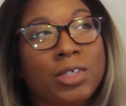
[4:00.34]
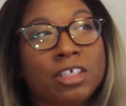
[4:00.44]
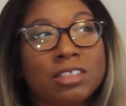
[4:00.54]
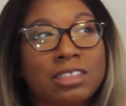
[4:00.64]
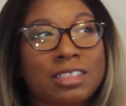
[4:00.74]

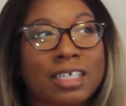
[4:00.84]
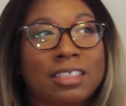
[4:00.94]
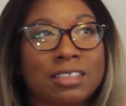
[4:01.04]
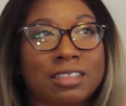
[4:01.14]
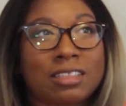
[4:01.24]
weird
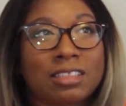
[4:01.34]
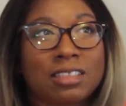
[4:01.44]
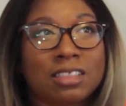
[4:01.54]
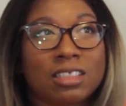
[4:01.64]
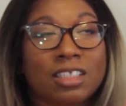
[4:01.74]

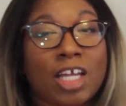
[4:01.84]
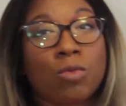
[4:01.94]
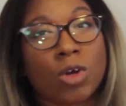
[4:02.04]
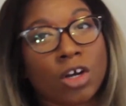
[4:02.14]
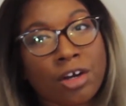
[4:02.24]
sense, they
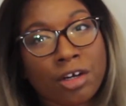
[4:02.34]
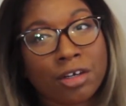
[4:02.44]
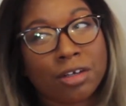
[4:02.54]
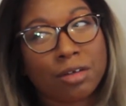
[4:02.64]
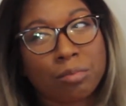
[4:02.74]

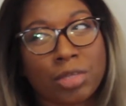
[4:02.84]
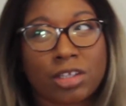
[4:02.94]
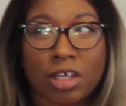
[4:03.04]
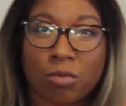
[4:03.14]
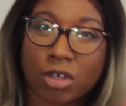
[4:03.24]
were,
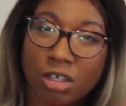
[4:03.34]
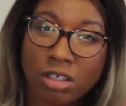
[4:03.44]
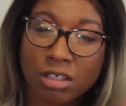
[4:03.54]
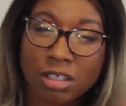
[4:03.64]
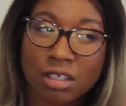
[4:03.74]
but they
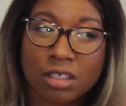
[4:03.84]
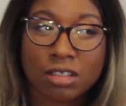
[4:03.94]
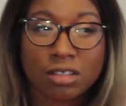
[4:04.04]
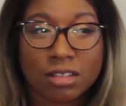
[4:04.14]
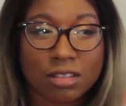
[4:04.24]
weren't.
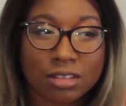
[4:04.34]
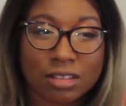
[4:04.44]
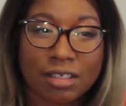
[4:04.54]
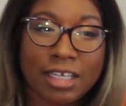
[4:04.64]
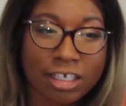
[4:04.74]

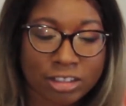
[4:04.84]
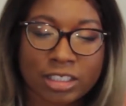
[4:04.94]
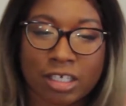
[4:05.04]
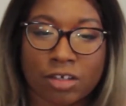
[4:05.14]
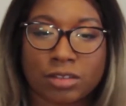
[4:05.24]

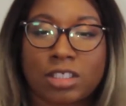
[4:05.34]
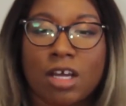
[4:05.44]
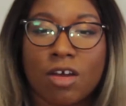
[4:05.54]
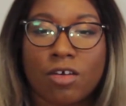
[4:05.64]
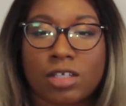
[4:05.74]
Here's it
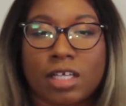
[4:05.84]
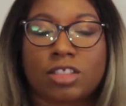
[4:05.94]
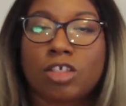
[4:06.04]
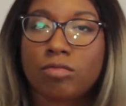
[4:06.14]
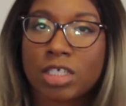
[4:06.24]
goes. Okay,
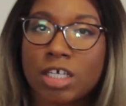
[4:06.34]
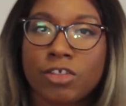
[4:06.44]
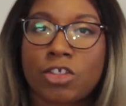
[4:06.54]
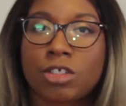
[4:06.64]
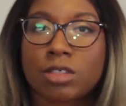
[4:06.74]
so
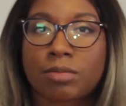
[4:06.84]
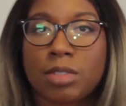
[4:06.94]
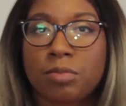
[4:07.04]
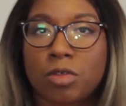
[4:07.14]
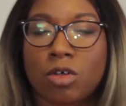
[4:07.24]
because Jewish
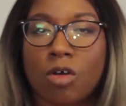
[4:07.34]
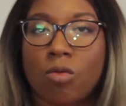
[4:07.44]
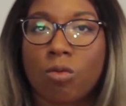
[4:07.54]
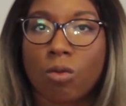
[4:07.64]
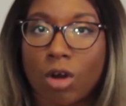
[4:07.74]

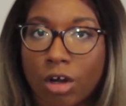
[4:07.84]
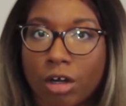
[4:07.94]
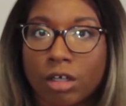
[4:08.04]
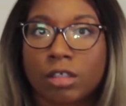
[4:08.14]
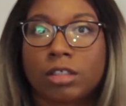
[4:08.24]
people
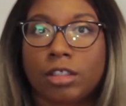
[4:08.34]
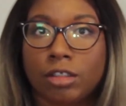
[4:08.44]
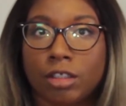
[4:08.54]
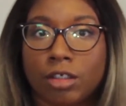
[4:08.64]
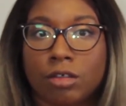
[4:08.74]
were,
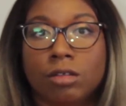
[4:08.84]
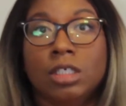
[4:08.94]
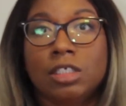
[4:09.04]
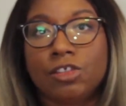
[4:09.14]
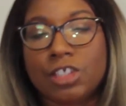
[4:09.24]

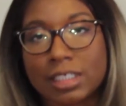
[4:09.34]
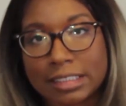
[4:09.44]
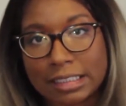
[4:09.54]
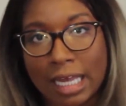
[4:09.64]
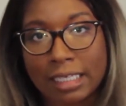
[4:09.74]

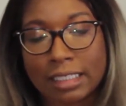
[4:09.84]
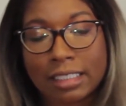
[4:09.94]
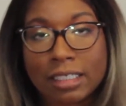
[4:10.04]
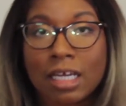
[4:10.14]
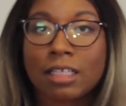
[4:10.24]

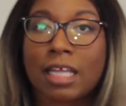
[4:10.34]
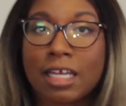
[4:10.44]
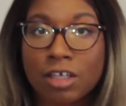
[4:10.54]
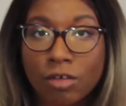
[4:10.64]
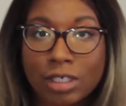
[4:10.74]
genocided,
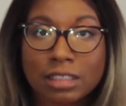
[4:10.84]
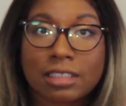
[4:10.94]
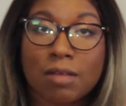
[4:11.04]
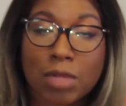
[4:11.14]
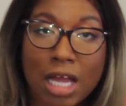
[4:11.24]
they noticed
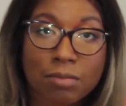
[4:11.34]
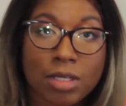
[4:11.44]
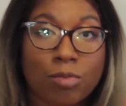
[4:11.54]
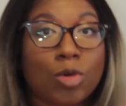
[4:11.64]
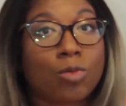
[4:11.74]
that Black
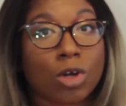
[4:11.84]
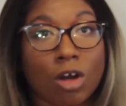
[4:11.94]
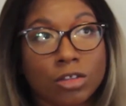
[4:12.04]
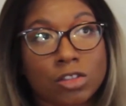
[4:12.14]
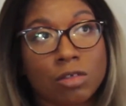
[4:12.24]
people were
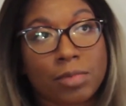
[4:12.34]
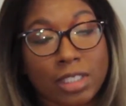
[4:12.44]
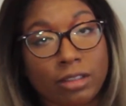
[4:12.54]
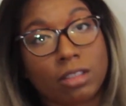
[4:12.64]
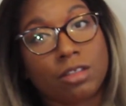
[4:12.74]
also
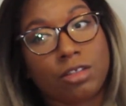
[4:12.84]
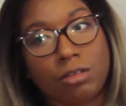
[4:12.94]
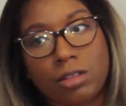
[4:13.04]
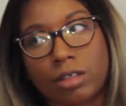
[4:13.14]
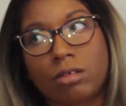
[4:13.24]
being,
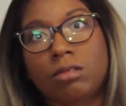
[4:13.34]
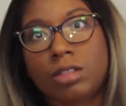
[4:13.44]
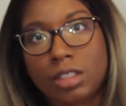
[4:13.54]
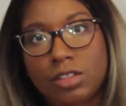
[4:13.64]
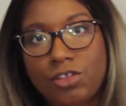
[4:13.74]

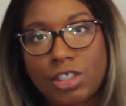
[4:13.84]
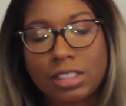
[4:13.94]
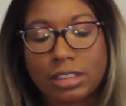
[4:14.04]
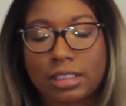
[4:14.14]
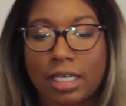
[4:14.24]

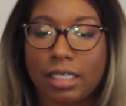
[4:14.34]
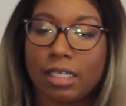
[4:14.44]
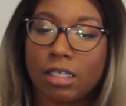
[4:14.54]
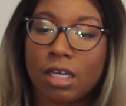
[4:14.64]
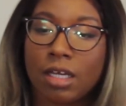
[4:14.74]

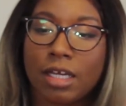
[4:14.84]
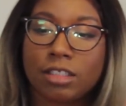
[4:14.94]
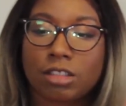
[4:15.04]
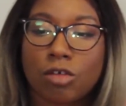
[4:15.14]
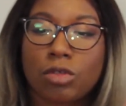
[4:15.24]
genocided.
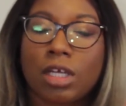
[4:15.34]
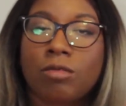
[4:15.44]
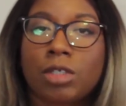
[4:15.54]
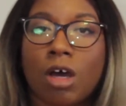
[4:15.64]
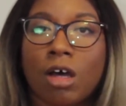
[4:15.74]
And so
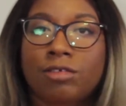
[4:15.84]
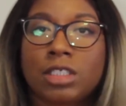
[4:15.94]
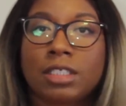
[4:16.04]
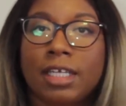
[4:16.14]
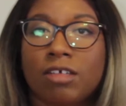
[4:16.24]
they would
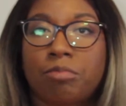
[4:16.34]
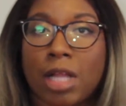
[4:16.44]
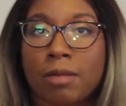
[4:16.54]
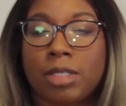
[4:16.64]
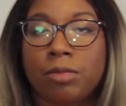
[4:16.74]
often give
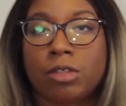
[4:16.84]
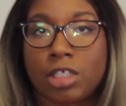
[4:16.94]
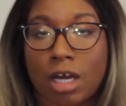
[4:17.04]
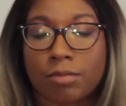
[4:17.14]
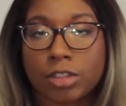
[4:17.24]
Black people
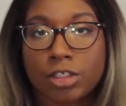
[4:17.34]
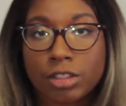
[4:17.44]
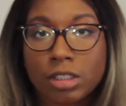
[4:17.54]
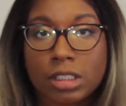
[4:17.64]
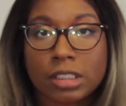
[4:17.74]
the
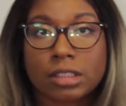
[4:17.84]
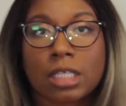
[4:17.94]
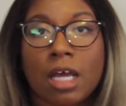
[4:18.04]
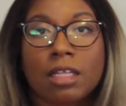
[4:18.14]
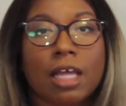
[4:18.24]

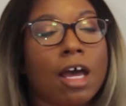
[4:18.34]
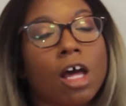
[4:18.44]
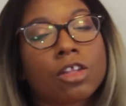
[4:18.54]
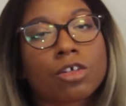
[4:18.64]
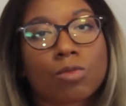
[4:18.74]
opportunities that
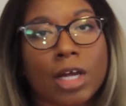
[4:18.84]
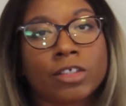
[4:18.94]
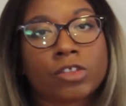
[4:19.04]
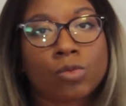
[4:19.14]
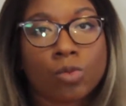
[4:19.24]
other
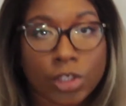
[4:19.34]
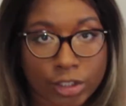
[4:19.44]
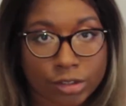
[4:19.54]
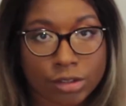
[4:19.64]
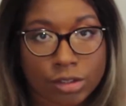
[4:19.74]
whites
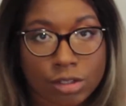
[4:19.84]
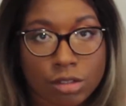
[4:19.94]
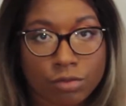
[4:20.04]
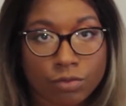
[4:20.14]
wouldn't.